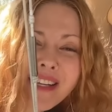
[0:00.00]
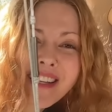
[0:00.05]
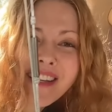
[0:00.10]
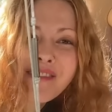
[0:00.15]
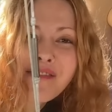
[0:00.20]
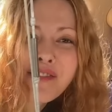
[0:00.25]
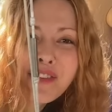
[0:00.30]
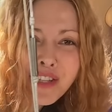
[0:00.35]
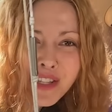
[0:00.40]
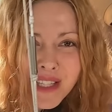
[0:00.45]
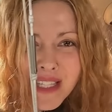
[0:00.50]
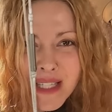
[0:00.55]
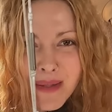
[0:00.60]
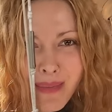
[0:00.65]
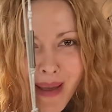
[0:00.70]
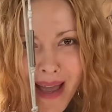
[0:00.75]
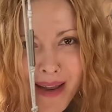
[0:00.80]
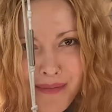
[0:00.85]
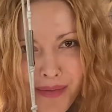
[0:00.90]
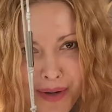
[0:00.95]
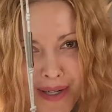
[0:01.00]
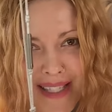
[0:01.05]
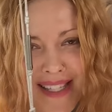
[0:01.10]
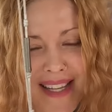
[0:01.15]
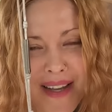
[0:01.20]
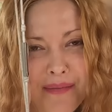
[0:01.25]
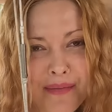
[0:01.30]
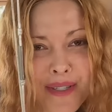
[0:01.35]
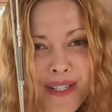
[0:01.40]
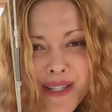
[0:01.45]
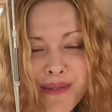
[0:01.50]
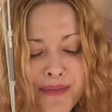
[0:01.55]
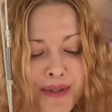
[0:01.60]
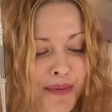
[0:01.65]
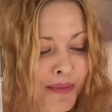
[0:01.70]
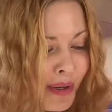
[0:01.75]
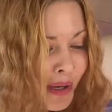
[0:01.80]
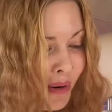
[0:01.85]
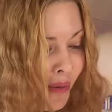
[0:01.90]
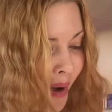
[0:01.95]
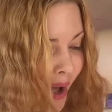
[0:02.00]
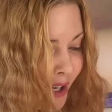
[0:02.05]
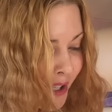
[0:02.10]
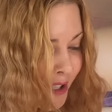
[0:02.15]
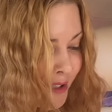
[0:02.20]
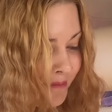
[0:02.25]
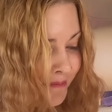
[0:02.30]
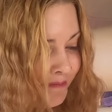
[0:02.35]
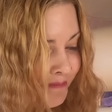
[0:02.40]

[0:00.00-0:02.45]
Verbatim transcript: and fill these bad boys up with some spring water.